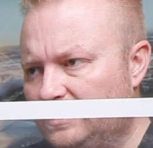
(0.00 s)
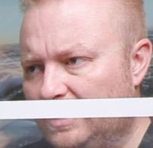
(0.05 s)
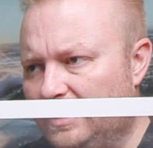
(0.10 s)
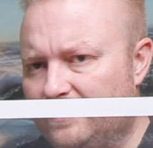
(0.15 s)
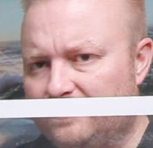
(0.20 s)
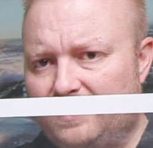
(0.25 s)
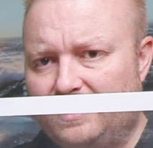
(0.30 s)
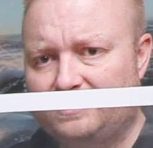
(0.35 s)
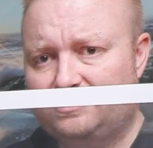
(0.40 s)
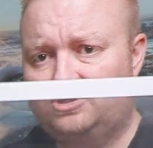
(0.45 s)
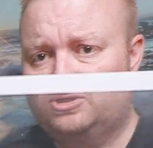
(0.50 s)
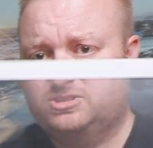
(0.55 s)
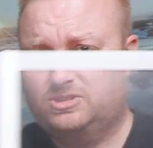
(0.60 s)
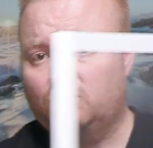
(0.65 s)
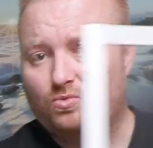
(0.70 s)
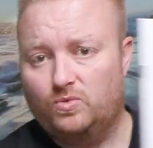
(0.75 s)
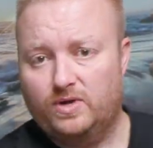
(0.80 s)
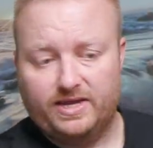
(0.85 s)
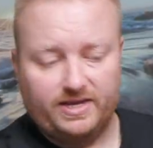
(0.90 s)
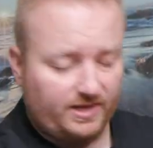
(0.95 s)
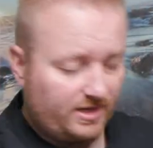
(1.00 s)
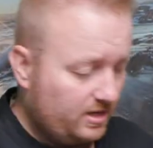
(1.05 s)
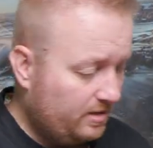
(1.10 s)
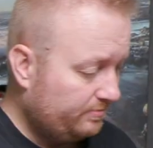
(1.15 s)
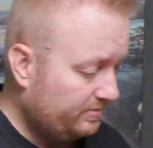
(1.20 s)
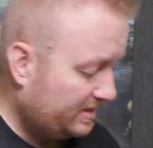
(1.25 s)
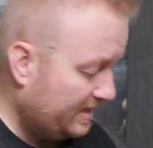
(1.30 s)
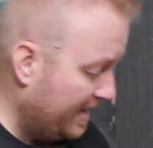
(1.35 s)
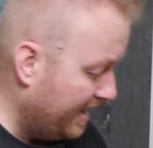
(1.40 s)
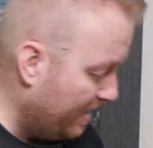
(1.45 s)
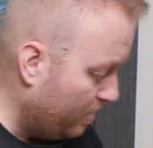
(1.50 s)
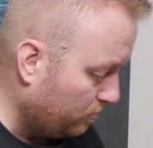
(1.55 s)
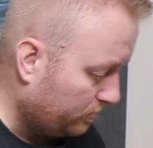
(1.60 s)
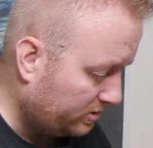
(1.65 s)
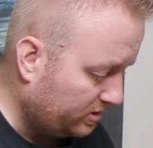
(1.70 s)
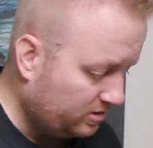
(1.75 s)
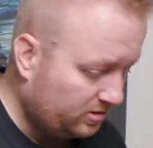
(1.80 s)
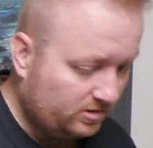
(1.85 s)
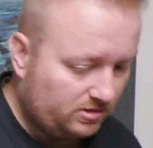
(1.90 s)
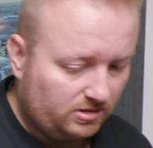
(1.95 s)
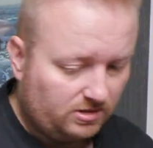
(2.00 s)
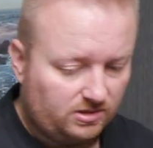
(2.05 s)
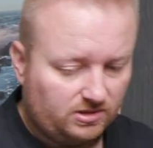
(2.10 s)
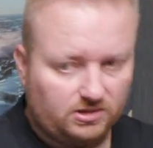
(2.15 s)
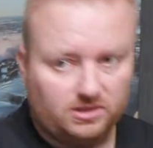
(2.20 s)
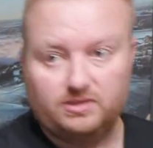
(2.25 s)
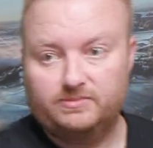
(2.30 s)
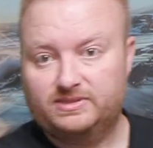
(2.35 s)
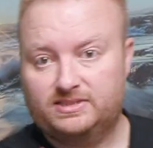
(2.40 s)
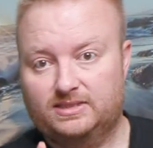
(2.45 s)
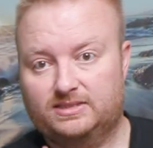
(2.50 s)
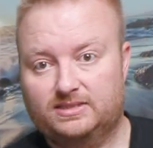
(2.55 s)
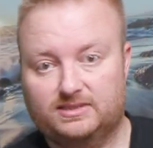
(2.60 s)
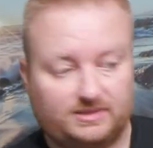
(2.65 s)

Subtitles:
And that's just the way it comes out. Let me set